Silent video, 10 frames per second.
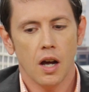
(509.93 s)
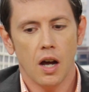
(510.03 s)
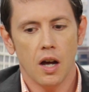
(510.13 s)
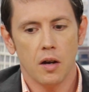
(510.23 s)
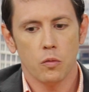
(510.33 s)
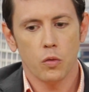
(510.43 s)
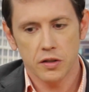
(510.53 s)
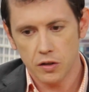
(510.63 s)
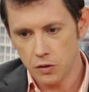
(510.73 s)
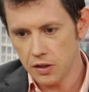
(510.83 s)
Um,
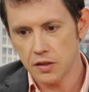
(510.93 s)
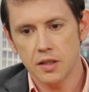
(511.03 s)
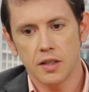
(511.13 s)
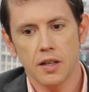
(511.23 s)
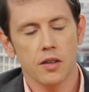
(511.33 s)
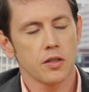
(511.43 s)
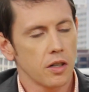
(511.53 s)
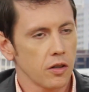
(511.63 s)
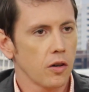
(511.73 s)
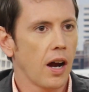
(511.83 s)
went to U C S D together as
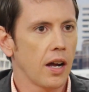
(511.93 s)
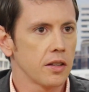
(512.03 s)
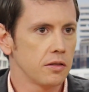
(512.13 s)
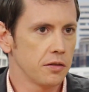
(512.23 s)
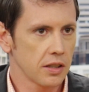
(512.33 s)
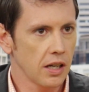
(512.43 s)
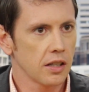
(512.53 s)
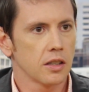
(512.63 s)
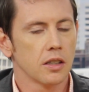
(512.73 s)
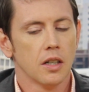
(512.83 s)
undergrads, lived
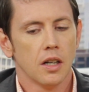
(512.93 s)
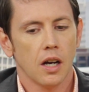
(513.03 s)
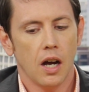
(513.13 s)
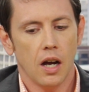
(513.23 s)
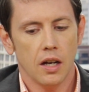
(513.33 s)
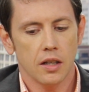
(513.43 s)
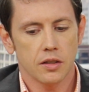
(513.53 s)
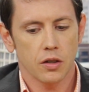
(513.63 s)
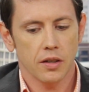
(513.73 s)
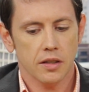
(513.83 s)
together uh,
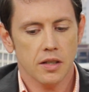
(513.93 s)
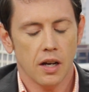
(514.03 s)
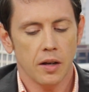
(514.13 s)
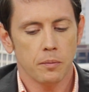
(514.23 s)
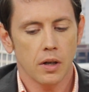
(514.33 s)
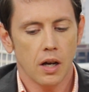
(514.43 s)
during that time.